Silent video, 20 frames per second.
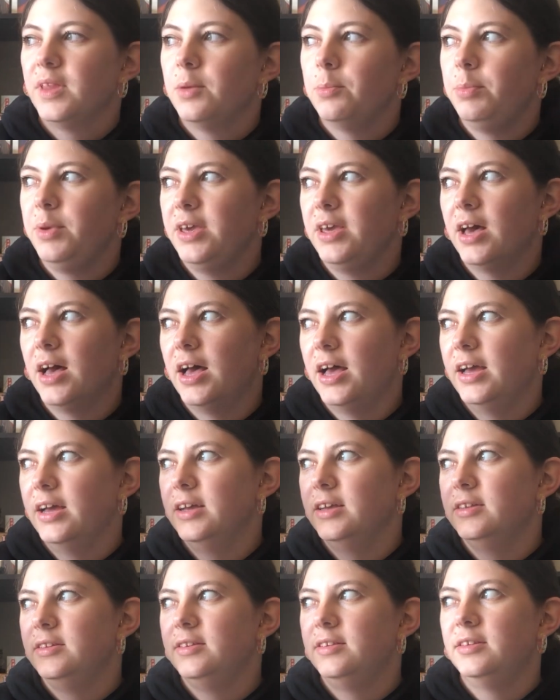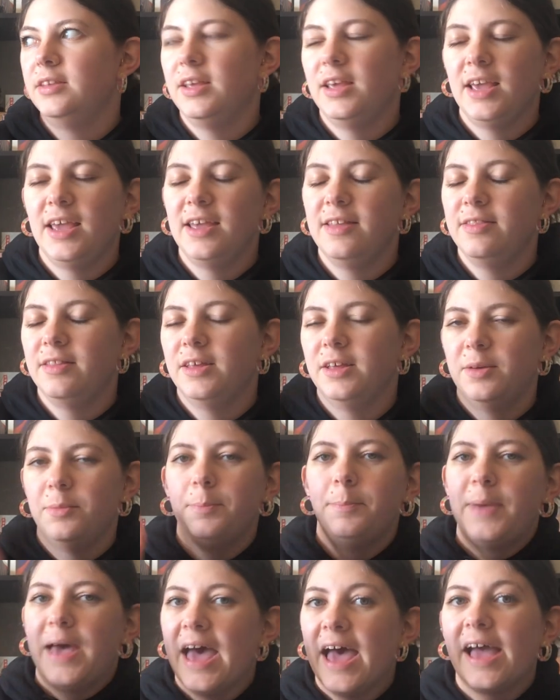because in the
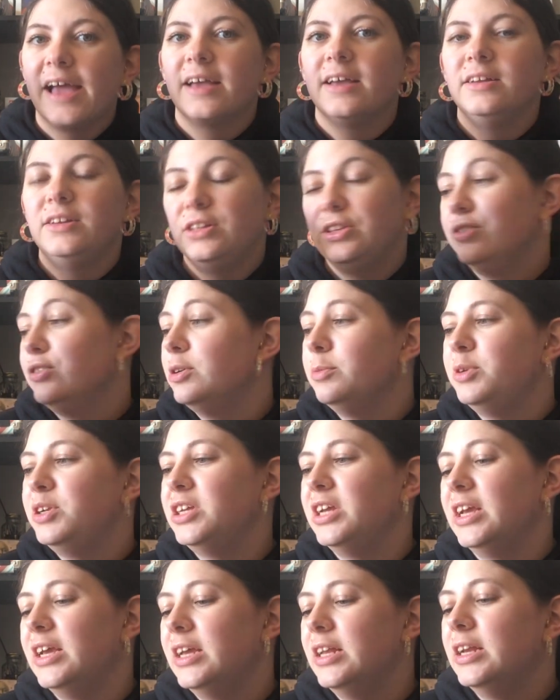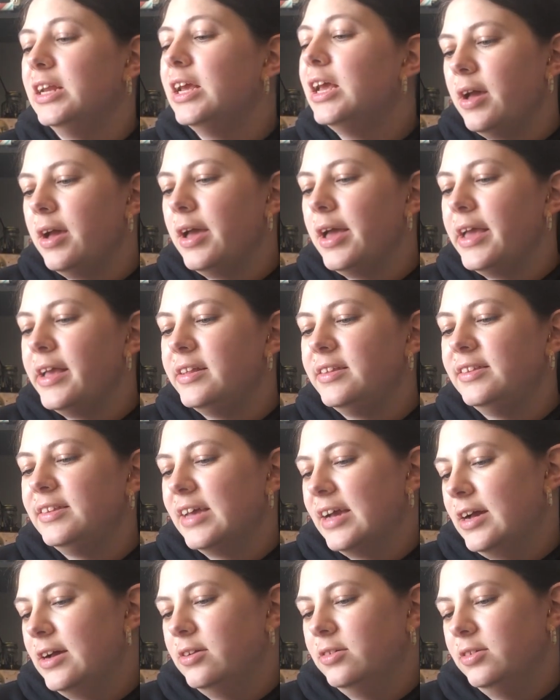back description it
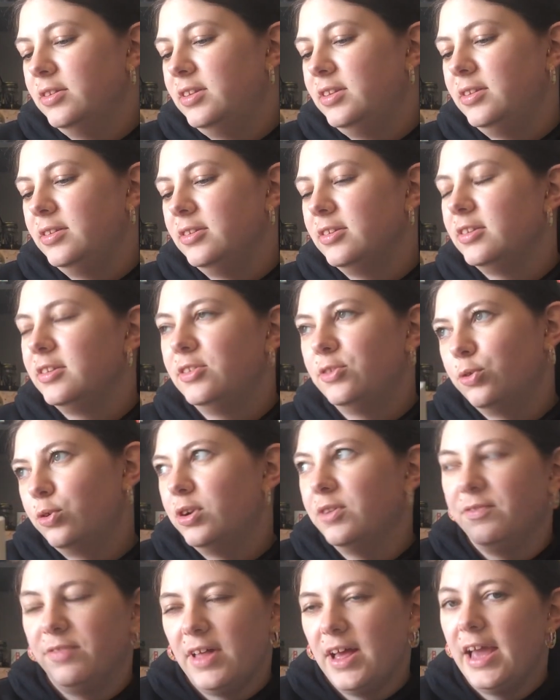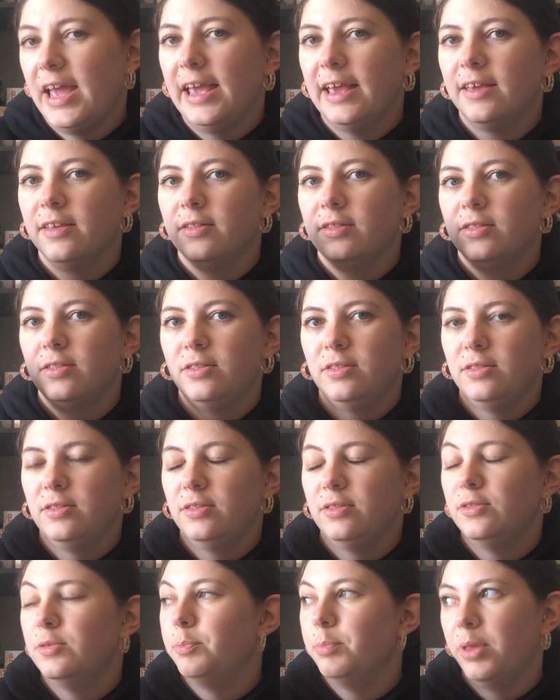sounds sort of like
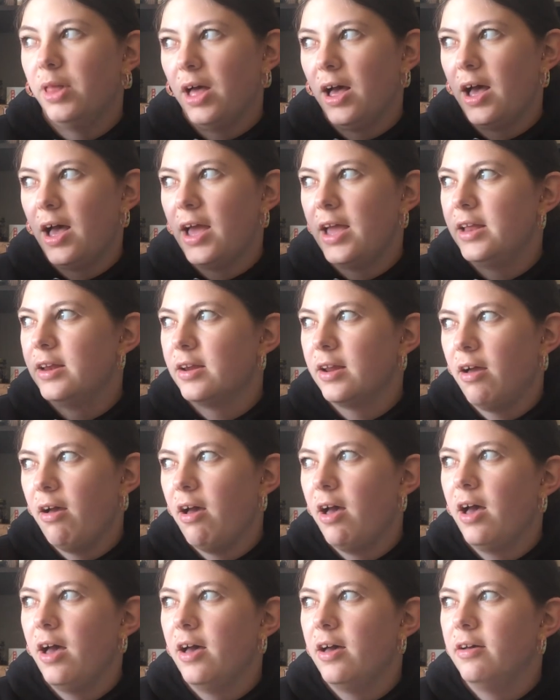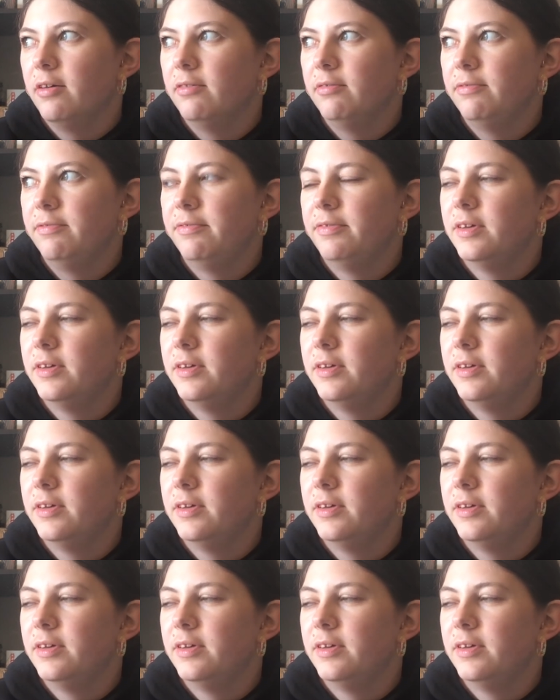the plot of